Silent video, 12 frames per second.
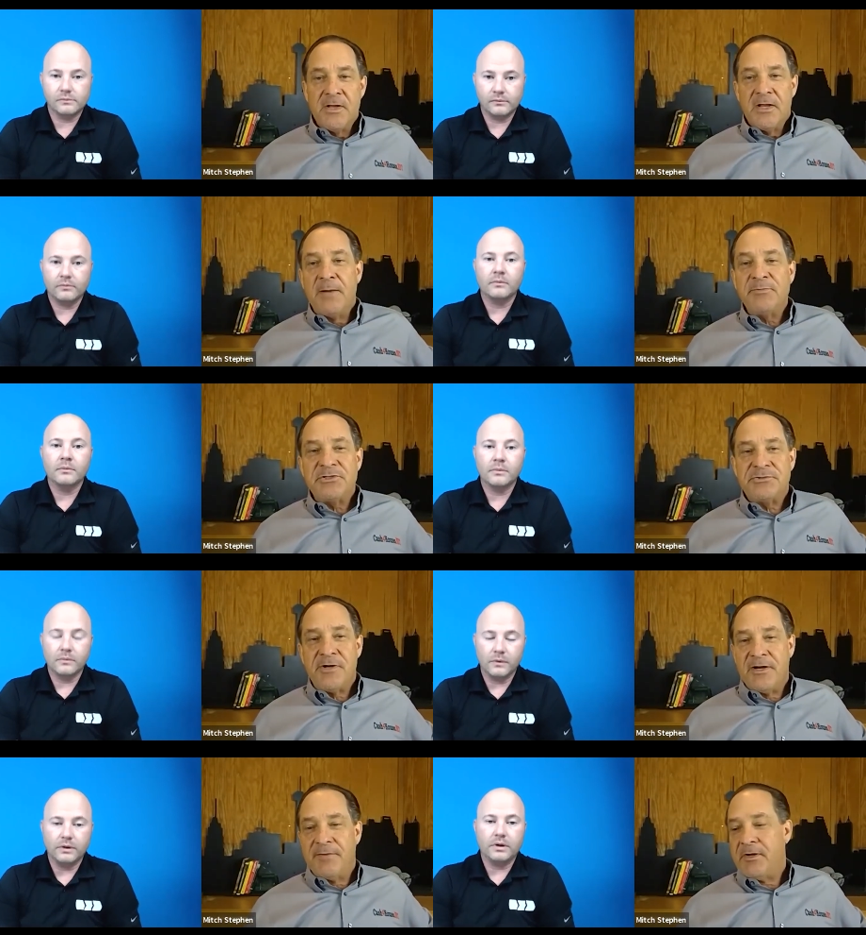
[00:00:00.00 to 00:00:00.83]
Speaker 1: And I'm just
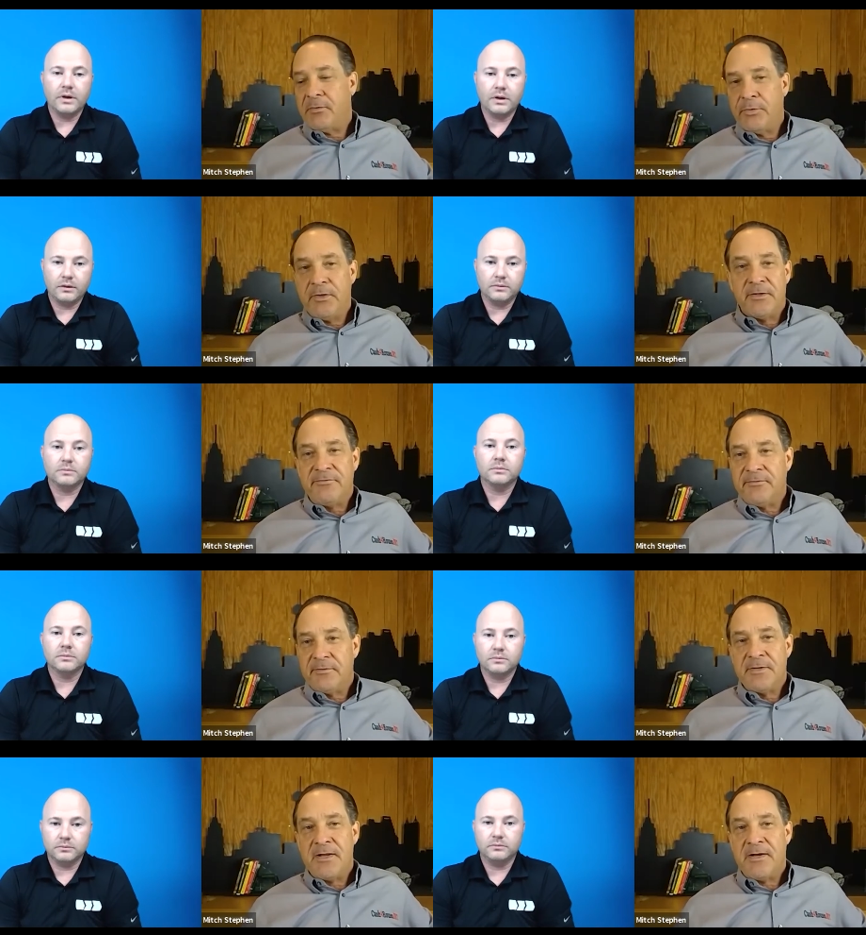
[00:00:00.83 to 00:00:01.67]
trying to be a
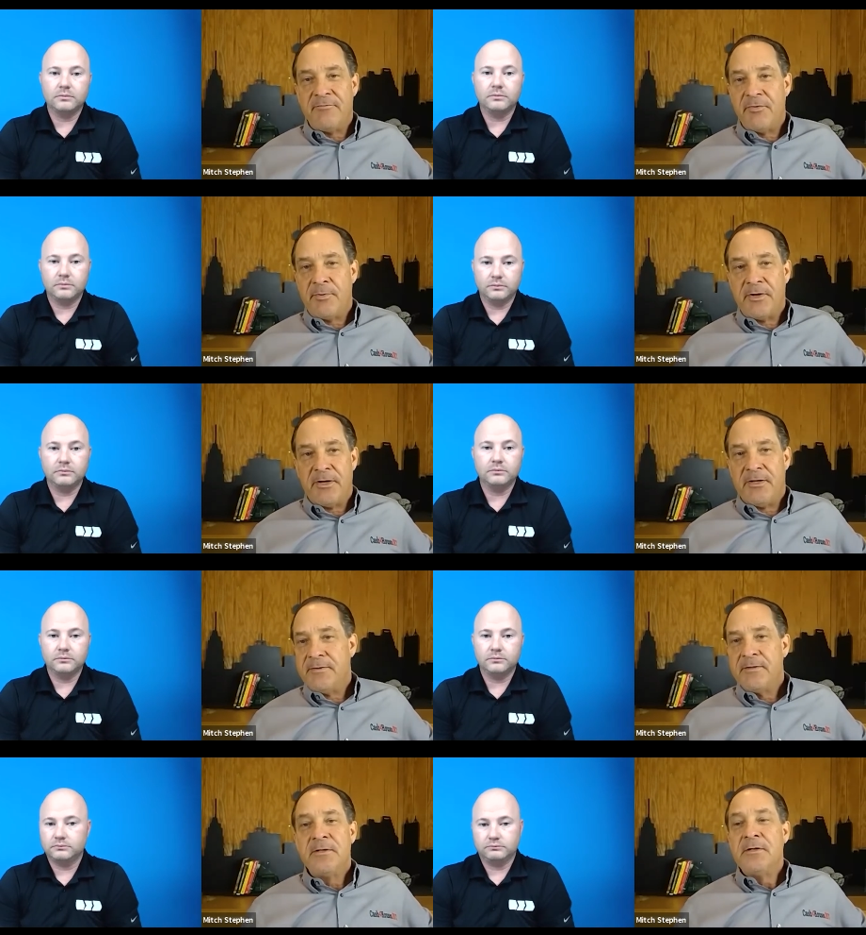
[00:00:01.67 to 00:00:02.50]
realist. Not
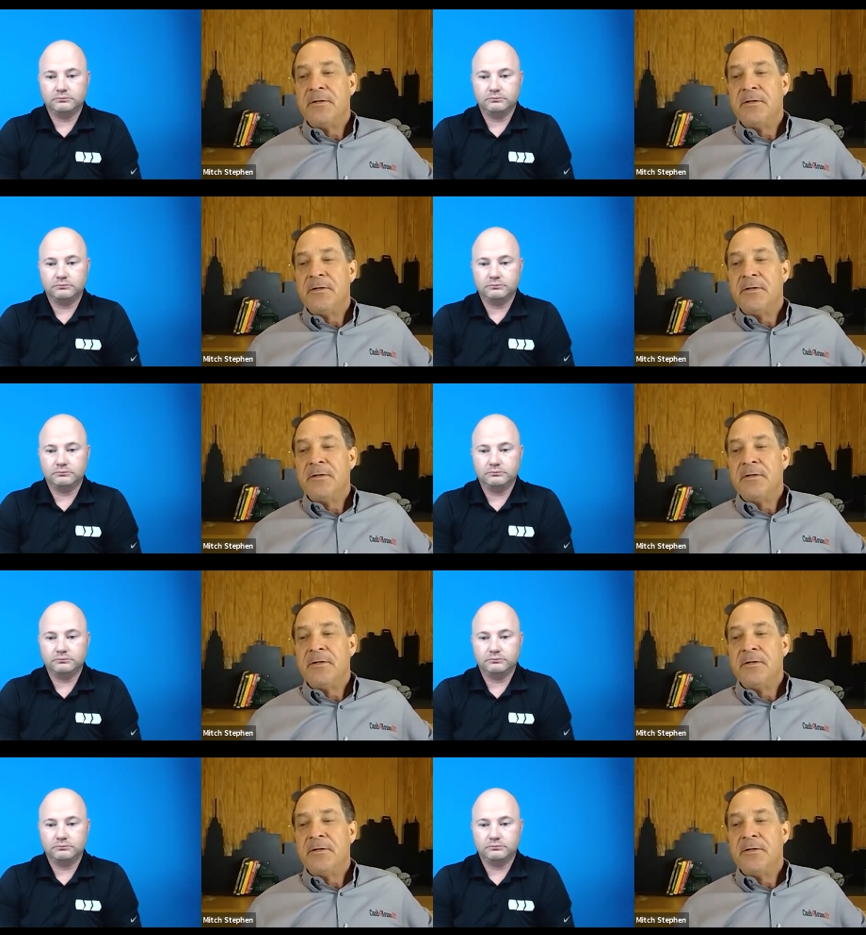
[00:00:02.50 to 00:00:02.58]
everybody,